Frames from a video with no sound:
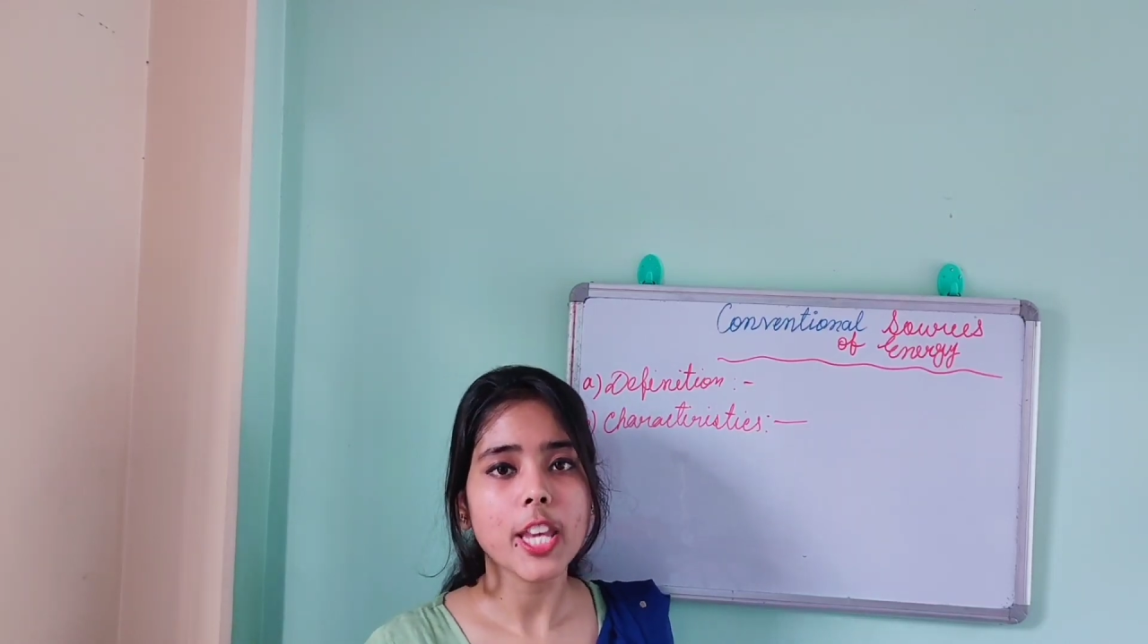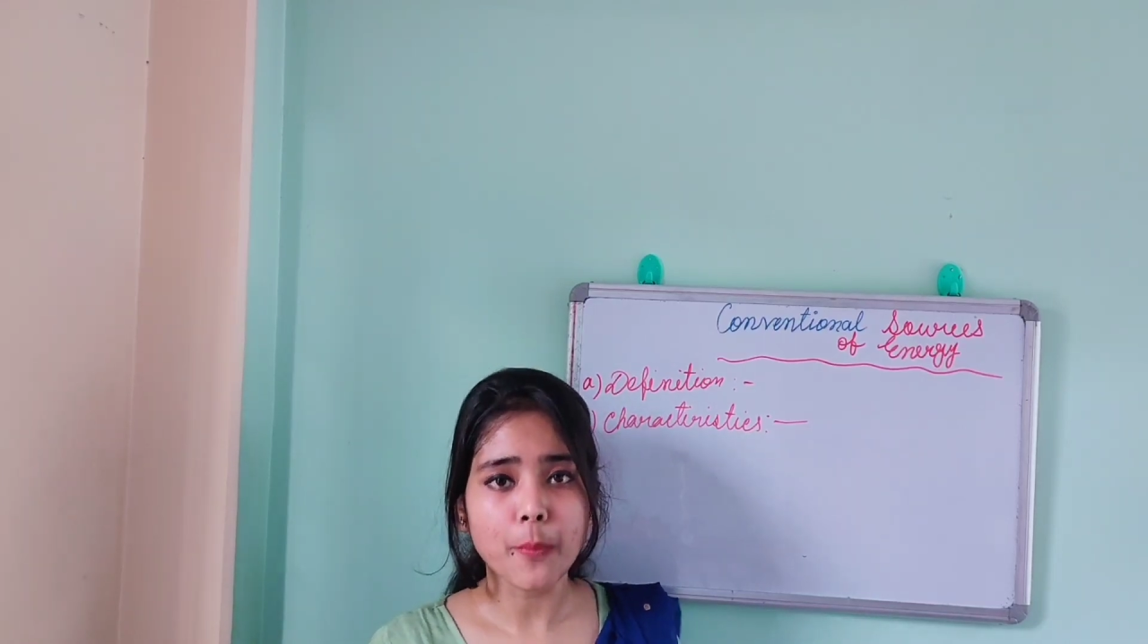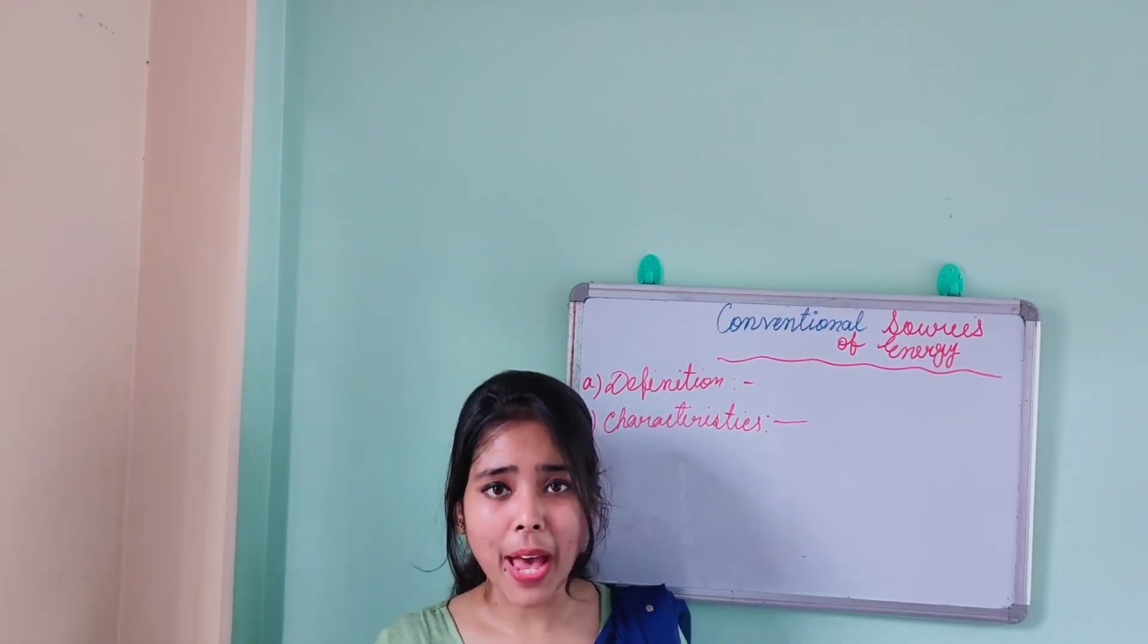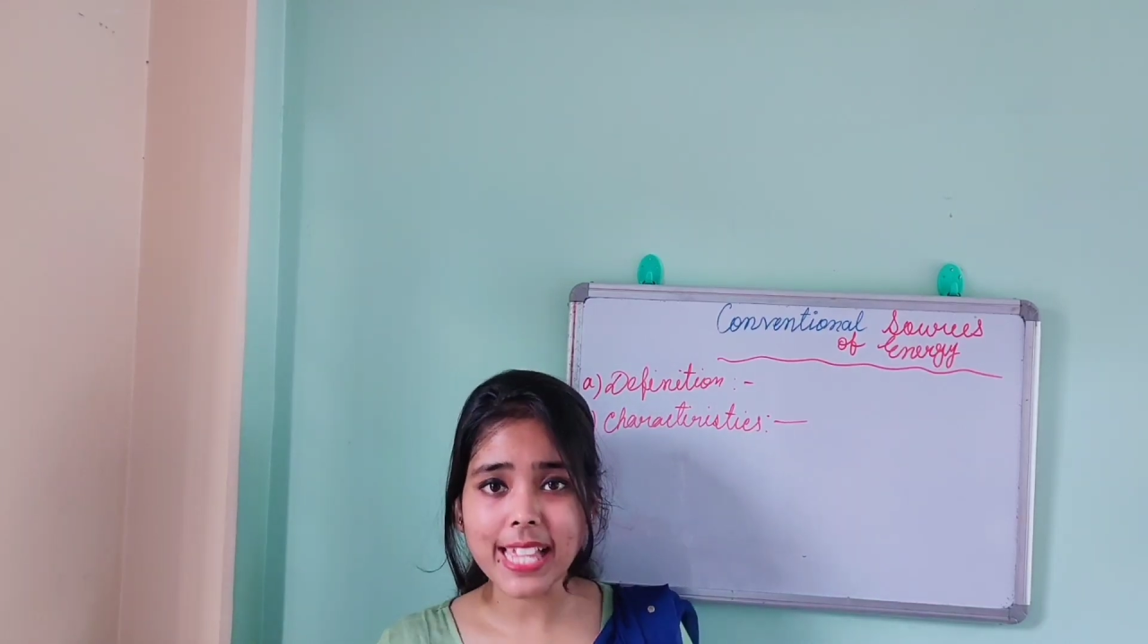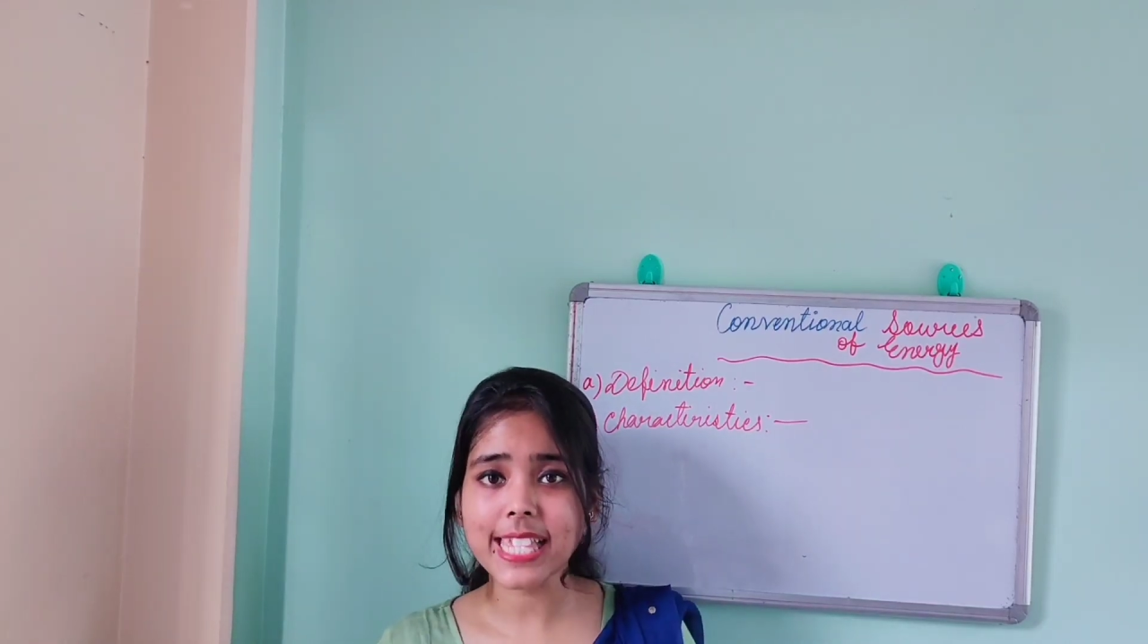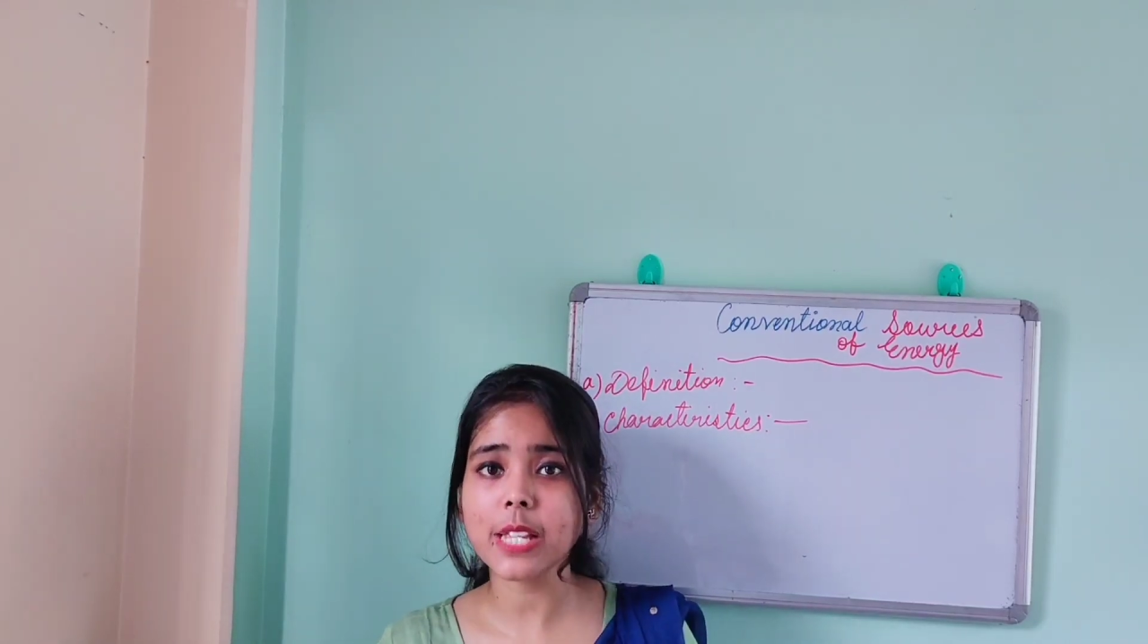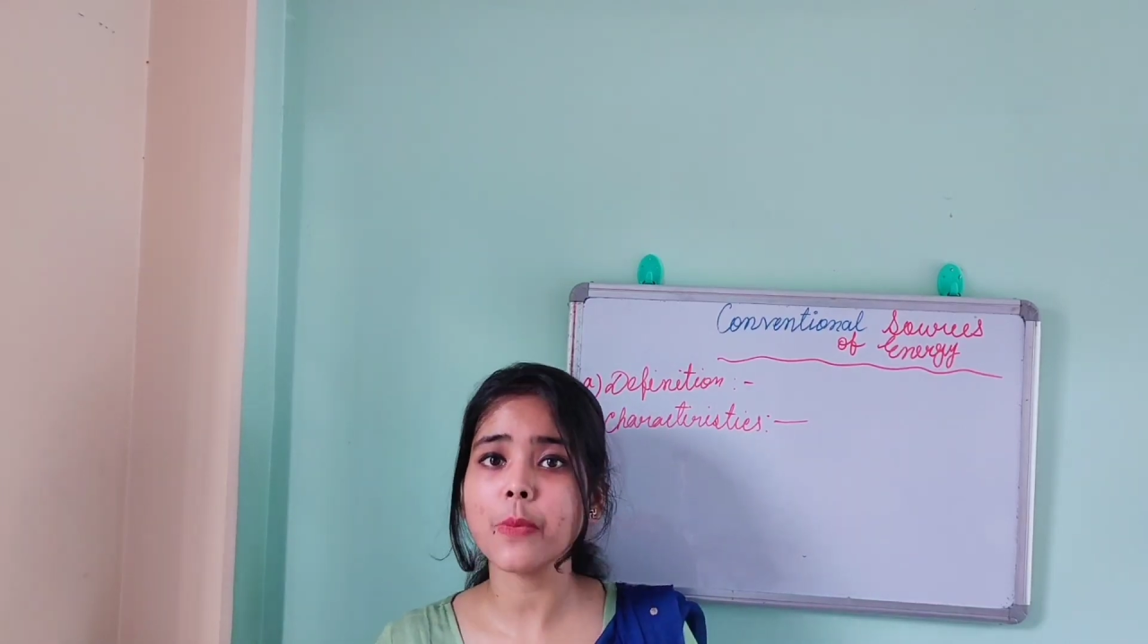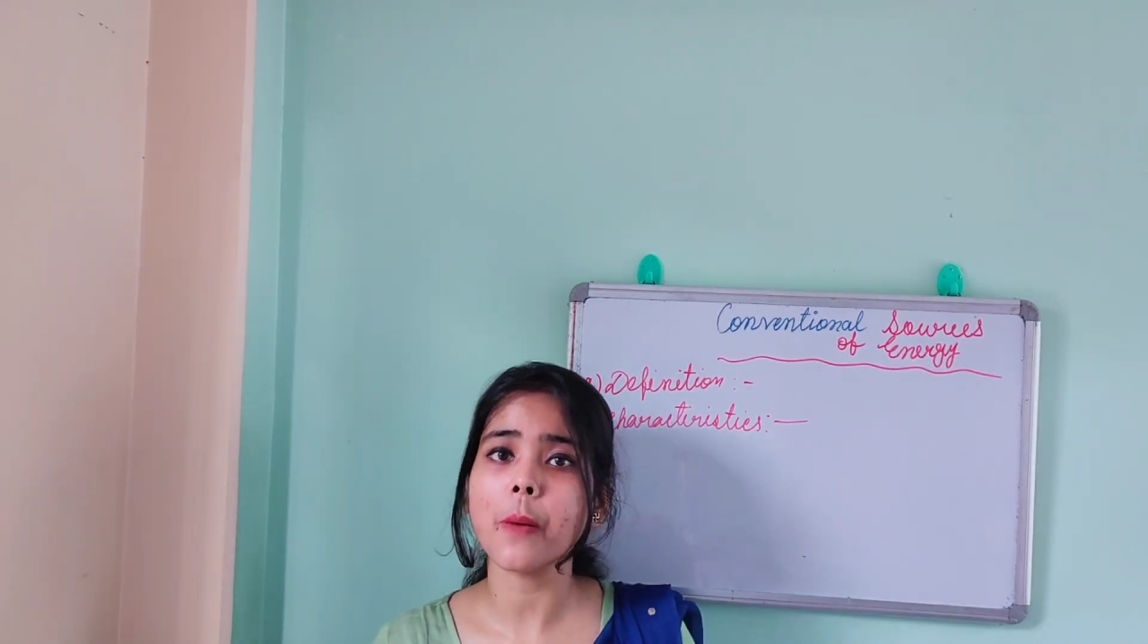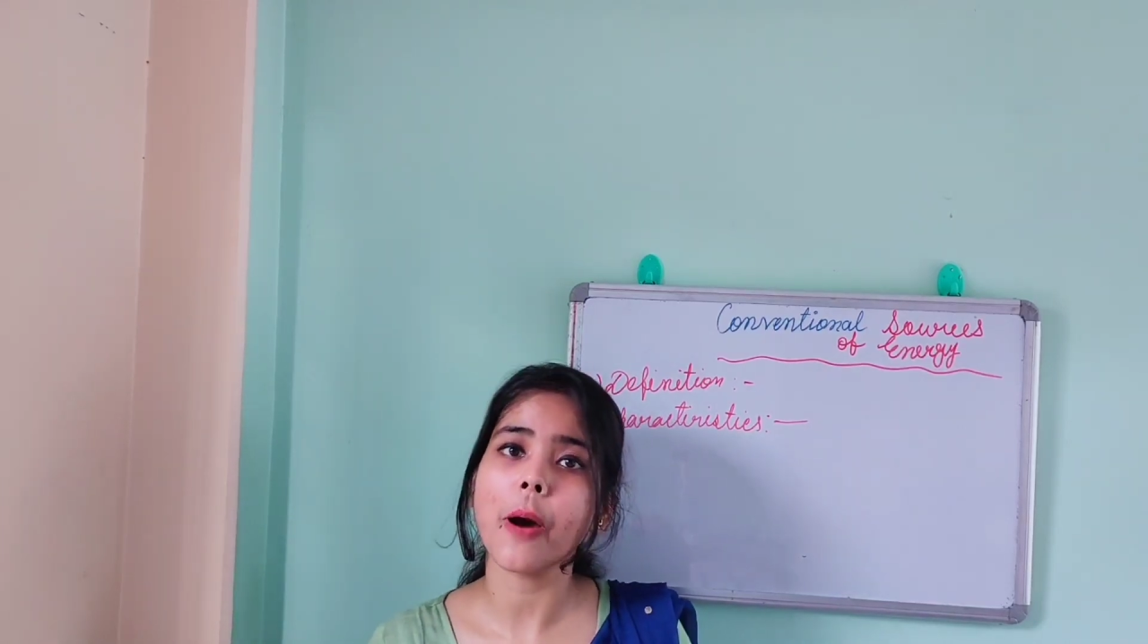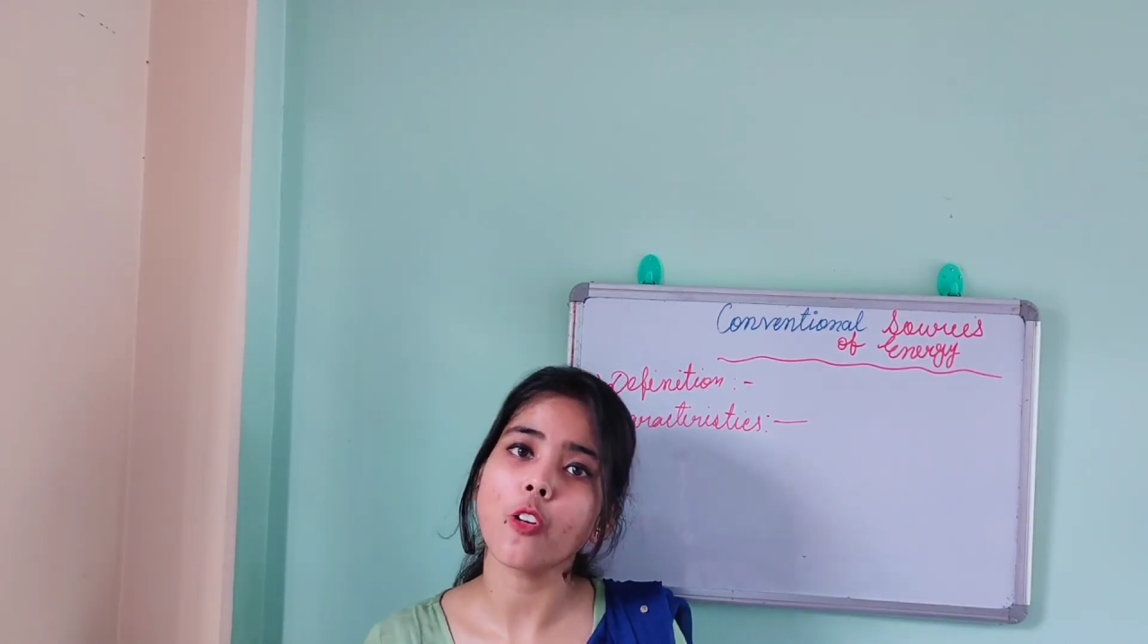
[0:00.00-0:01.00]
massive
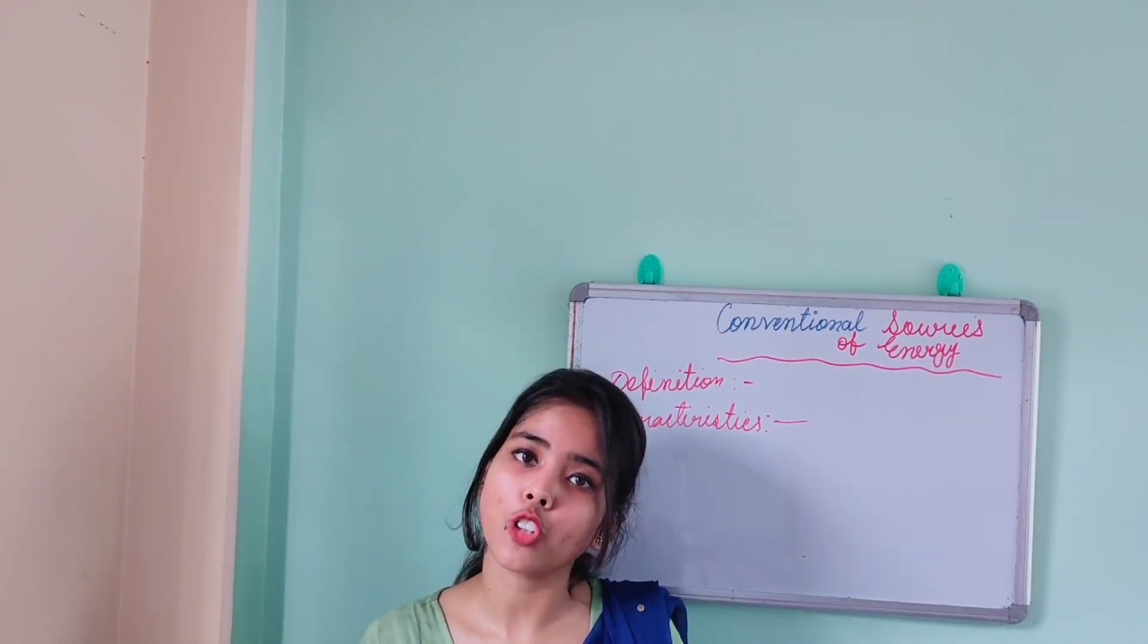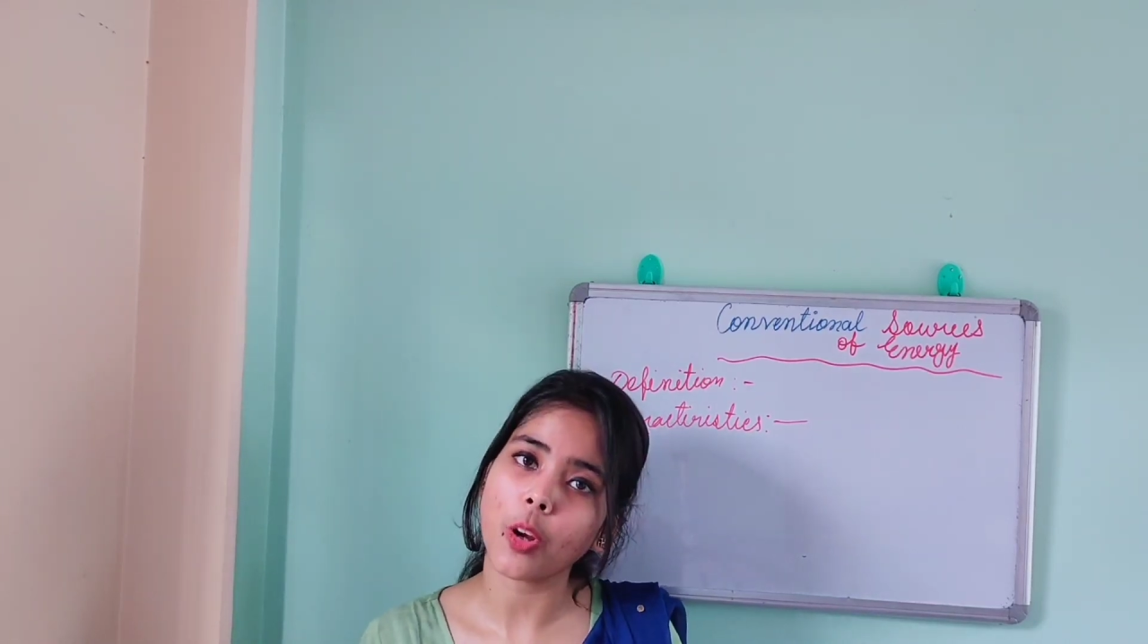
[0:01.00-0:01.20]
amount